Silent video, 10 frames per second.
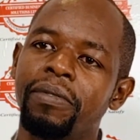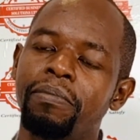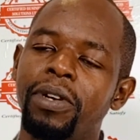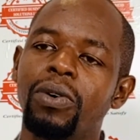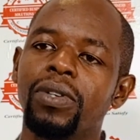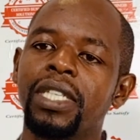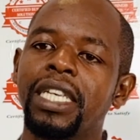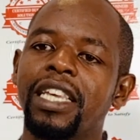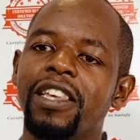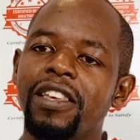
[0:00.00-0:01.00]
because
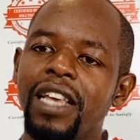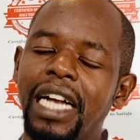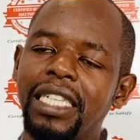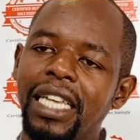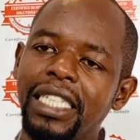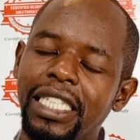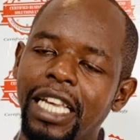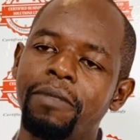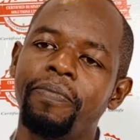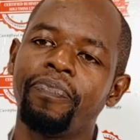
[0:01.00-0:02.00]
at that
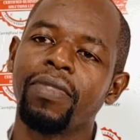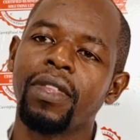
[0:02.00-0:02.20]
time,